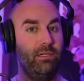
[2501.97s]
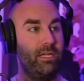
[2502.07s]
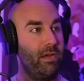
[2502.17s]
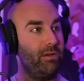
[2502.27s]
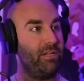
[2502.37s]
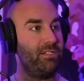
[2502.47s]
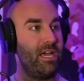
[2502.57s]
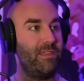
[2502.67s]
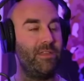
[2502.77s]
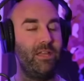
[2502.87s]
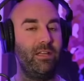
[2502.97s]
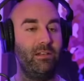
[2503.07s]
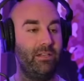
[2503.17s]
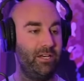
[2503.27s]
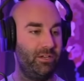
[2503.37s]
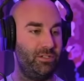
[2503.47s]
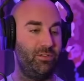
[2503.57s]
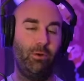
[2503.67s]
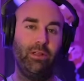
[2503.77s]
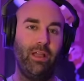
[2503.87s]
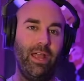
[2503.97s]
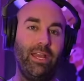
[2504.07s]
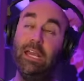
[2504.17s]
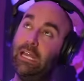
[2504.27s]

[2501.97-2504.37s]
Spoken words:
Gary does not think in a linear storyline.